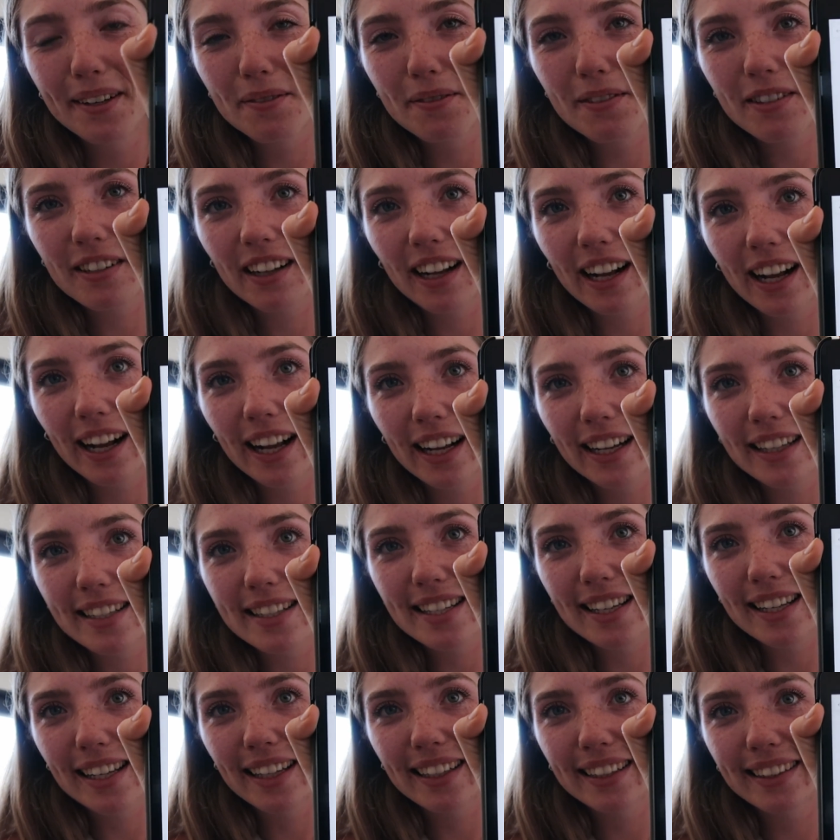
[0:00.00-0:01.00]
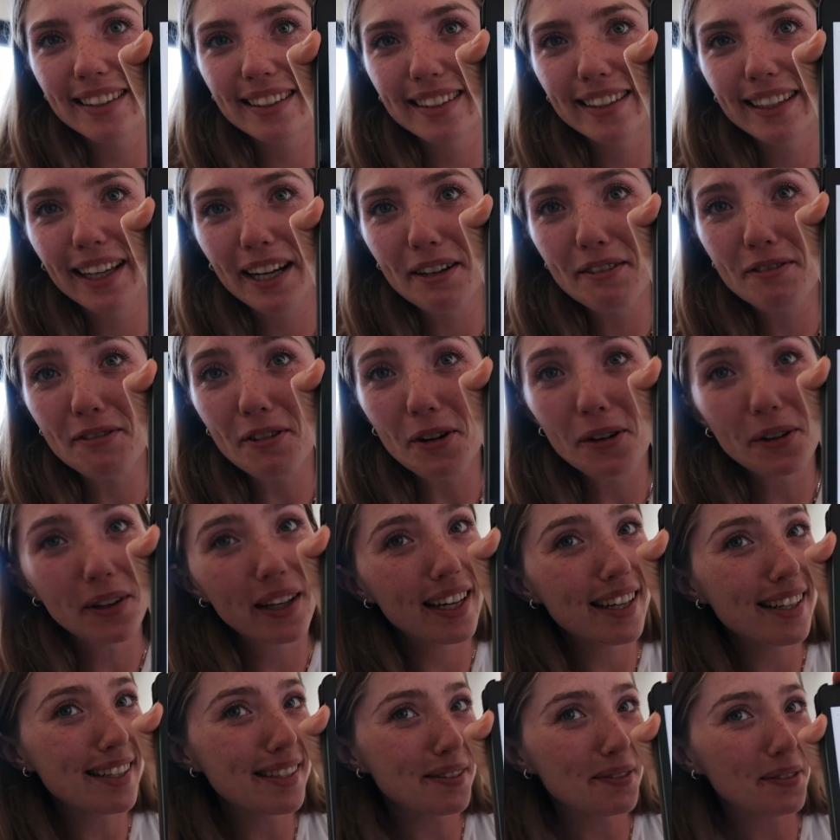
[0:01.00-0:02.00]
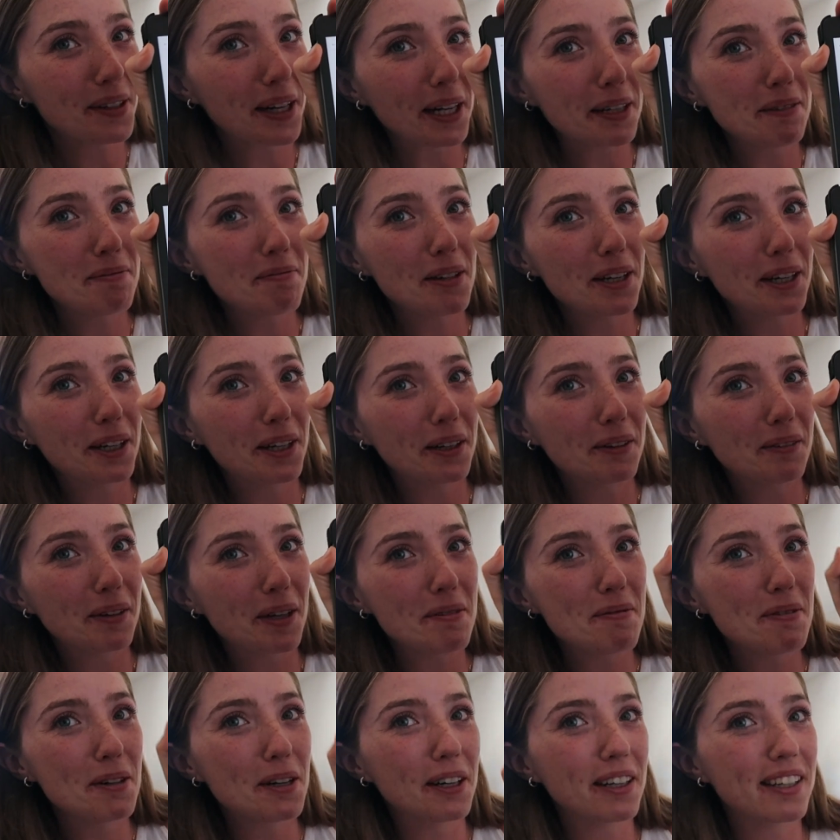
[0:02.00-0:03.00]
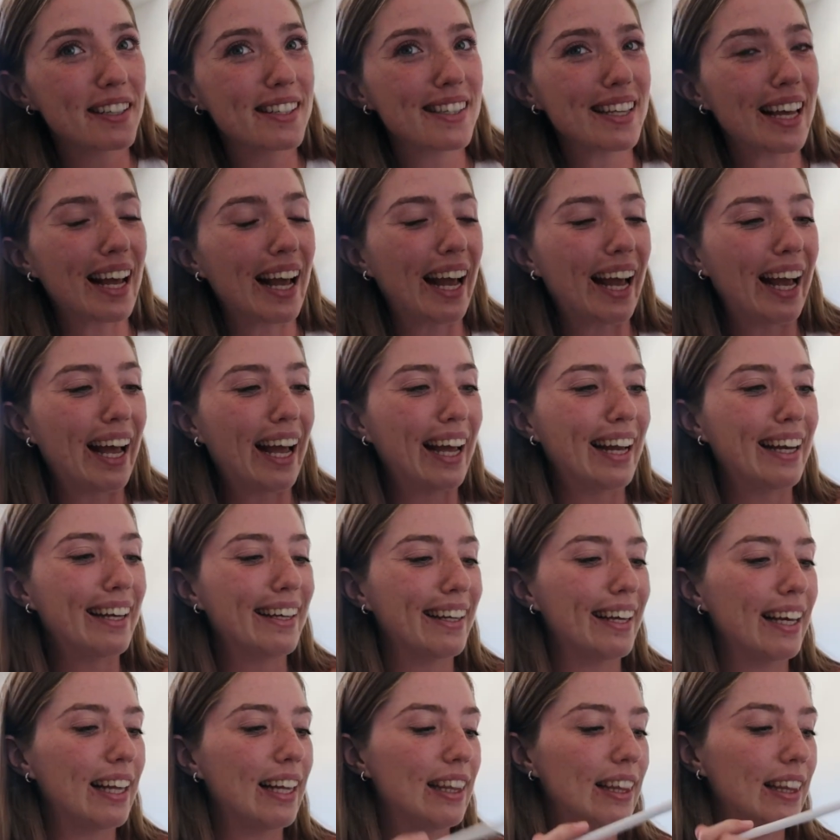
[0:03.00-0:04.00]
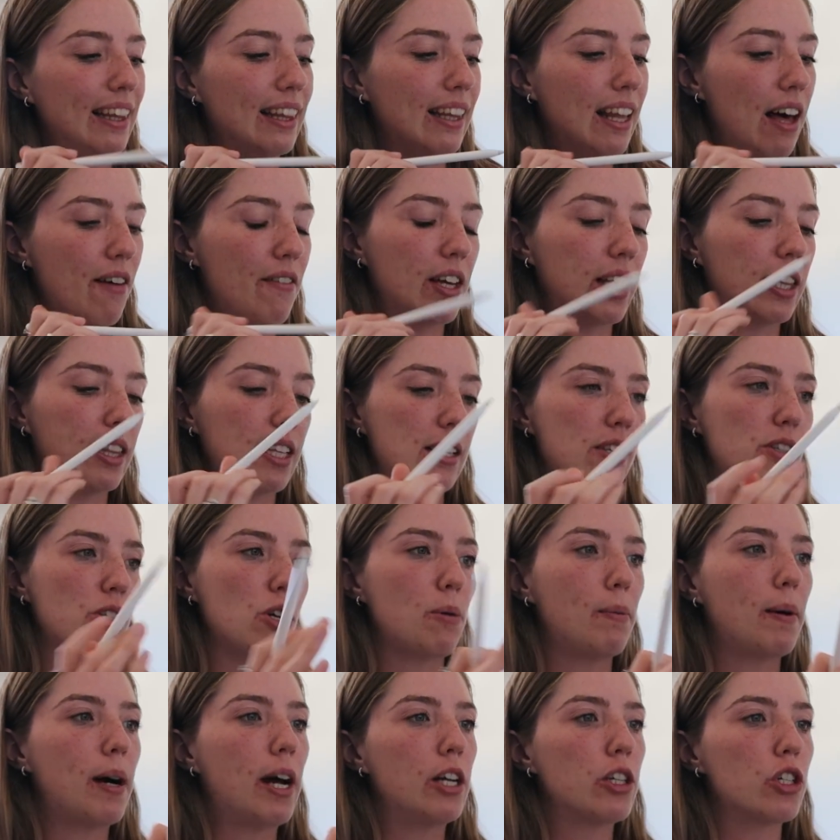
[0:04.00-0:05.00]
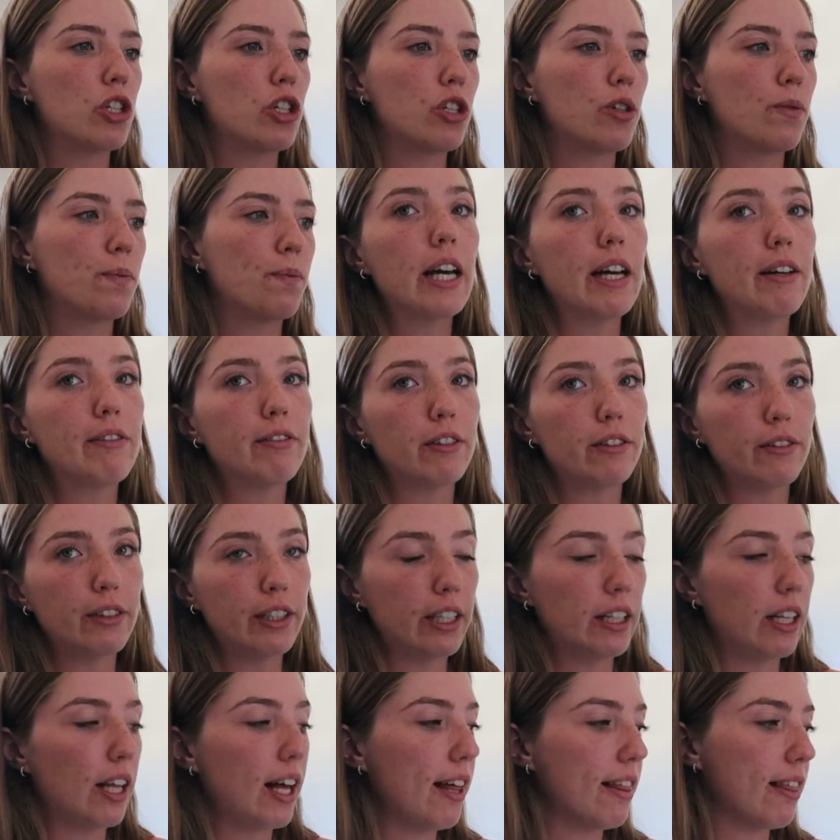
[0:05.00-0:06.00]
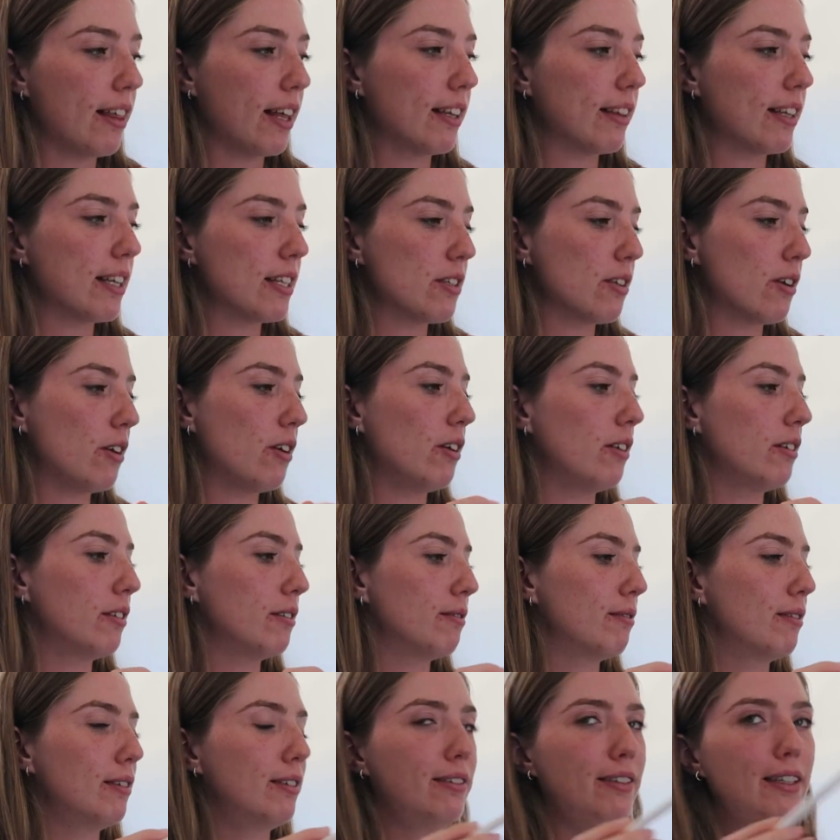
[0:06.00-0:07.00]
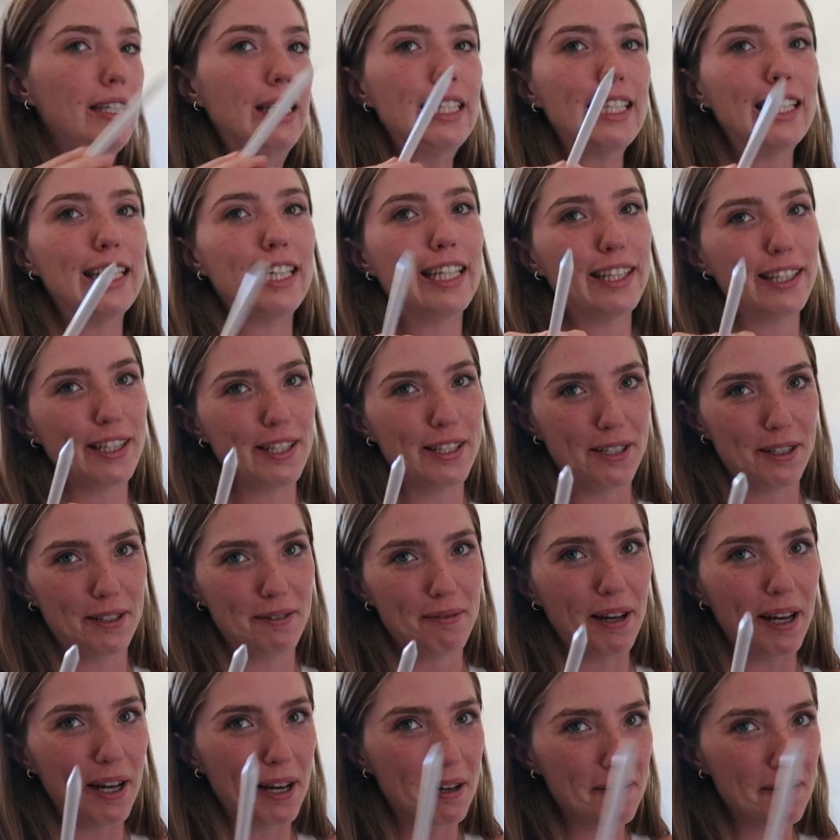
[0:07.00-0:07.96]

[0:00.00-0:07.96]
I'm trying to let it focus where I can put all my books, and loving this so much. Okay, for real, I think that's all. I think that's all my